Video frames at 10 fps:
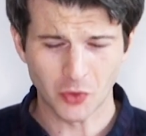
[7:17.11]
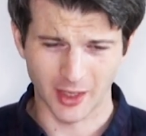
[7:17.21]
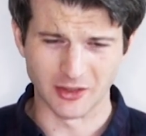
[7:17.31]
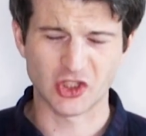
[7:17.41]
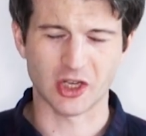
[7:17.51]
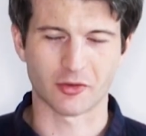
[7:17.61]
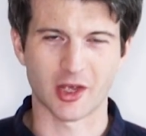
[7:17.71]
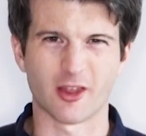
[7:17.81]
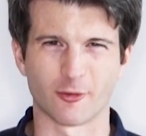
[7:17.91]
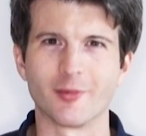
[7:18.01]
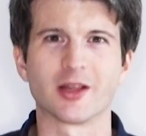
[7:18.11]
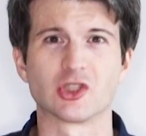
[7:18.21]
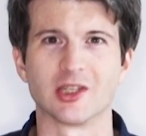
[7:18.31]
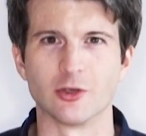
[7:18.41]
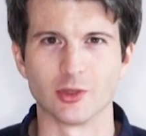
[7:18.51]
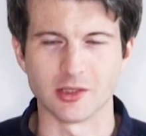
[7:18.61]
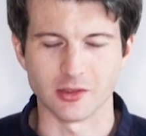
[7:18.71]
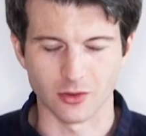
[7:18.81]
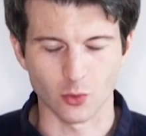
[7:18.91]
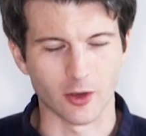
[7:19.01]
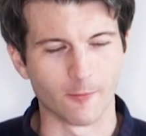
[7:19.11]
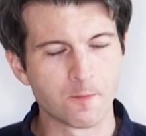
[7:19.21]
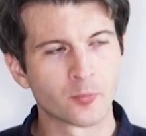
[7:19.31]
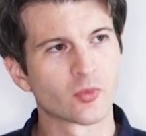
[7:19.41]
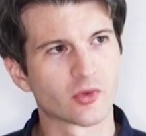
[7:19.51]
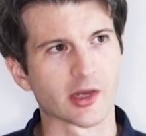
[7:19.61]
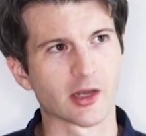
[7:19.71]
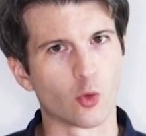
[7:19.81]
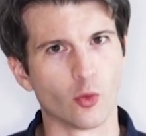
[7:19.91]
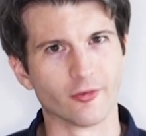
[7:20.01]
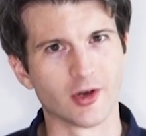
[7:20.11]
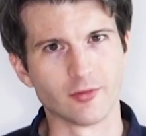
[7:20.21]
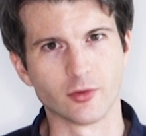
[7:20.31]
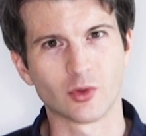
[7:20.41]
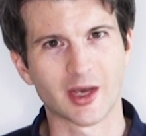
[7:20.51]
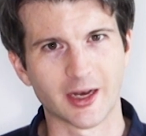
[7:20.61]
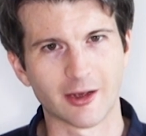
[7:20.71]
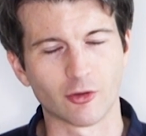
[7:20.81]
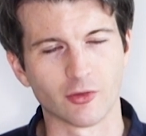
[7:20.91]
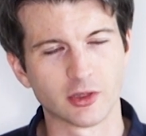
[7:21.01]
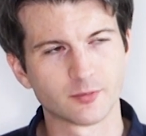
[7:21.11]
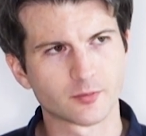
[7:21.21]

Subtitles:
and suck the air through, make silly noises as well to get all the flavour you can out of it.